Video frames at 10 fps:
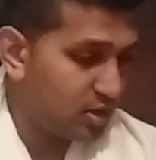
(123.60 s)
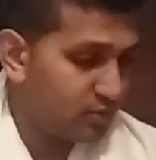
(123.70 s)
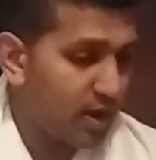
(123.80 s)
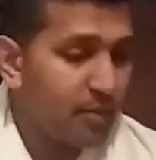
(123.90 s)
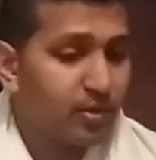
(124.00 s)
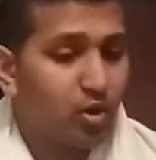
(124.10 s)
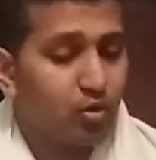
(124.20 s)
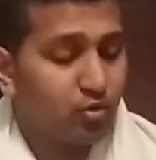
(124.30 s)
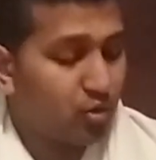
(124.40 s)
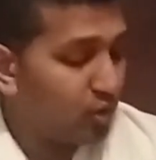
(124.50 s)
Grabbing
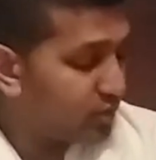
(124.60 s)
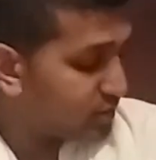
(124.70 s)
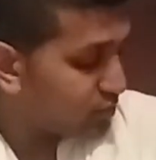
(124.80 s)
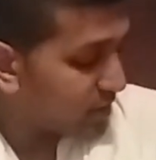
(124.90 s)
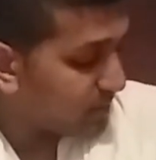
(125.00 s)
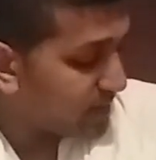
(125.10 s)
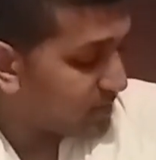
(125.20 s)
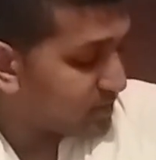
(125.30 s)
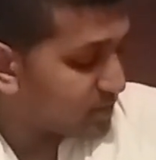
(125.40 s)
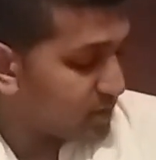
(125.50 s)
Coca-Cola is drinking my
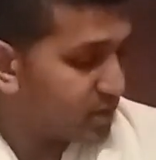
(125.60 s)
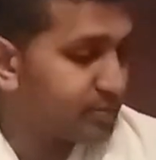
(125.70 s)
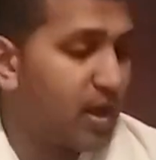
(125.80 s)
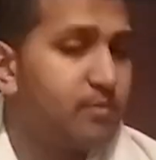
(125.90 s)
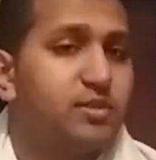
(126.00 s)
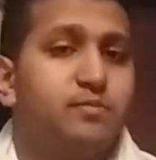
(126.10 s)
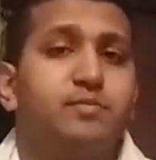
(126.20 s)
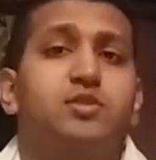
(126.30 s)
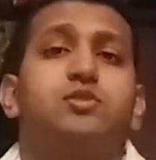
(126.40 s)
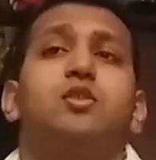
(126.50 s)
Nestle. That's why I miss some
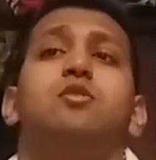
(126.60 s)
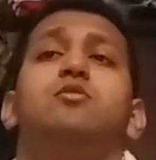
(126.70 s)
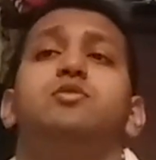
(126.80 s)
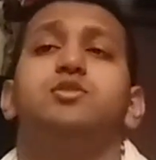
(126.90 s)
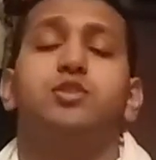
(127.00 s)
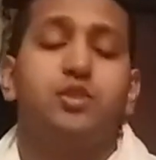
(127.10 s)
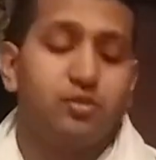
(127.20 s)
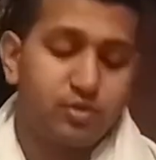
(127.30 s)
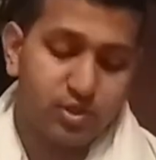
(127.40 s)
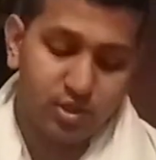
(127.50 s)
bitches go, oh shit,
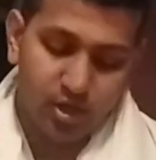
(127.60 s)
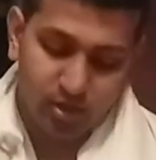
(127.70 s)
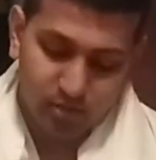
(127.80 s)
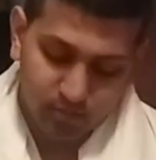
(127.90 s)
oh shit.